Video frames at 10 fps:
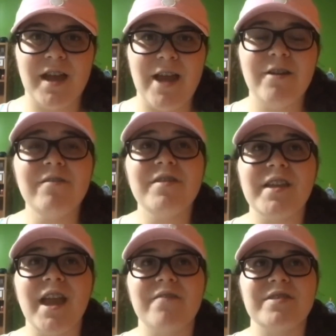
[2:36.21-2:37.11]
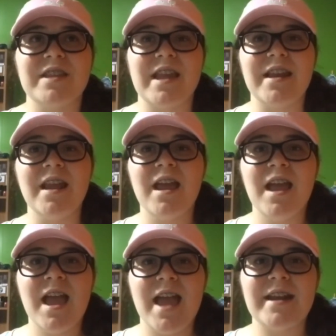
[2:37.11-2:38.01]
I don't even think I've seen
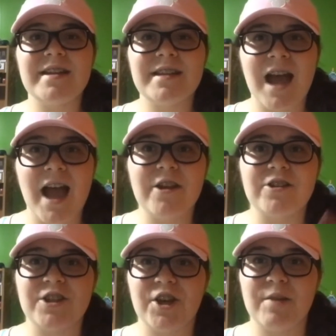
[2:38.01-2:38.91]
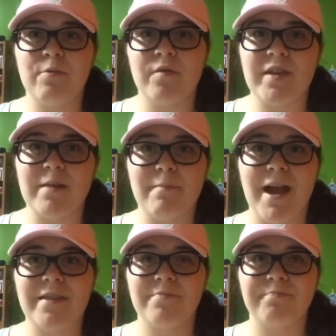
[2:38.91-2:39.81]
an entire scary movie
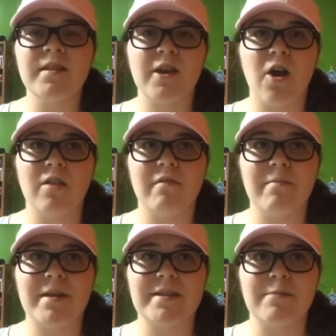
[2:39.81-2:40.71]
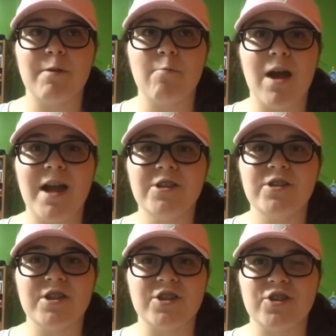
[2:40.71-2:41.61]
combined. Like all of it because we
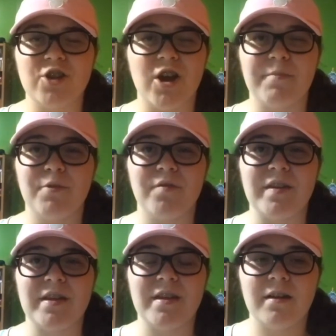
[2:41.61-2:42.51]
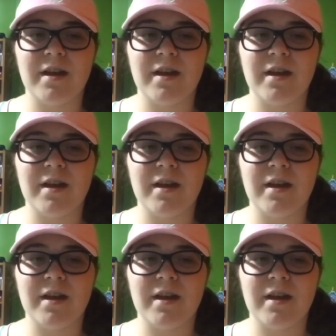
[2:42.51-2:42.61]
watched the shark movie.